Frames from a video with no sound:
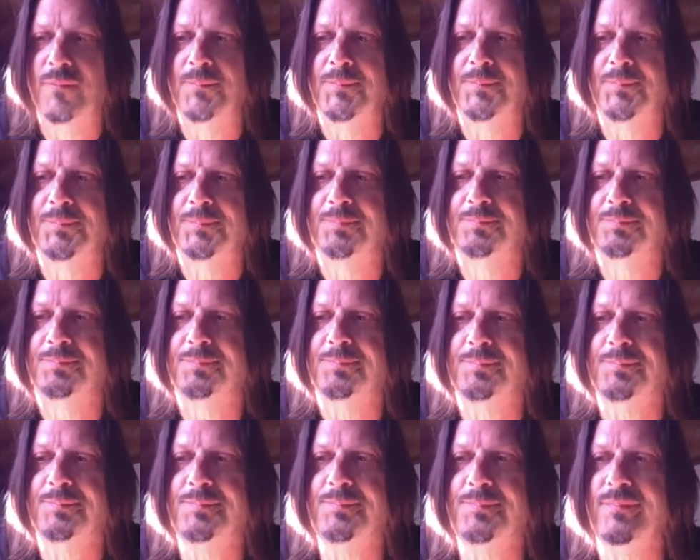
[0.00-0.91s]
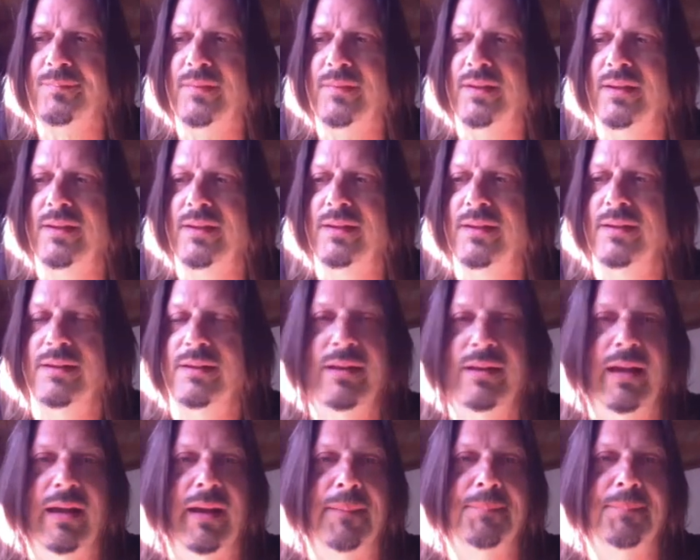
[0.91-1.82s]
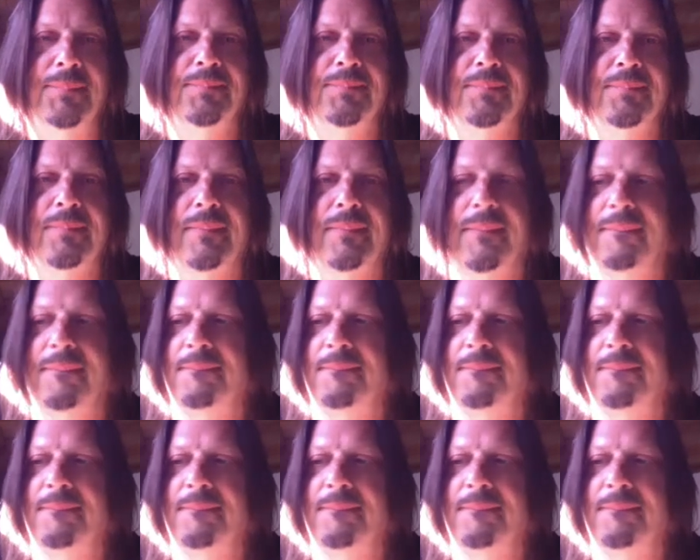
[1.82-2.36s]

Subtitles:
what a well, both Rich and Ben.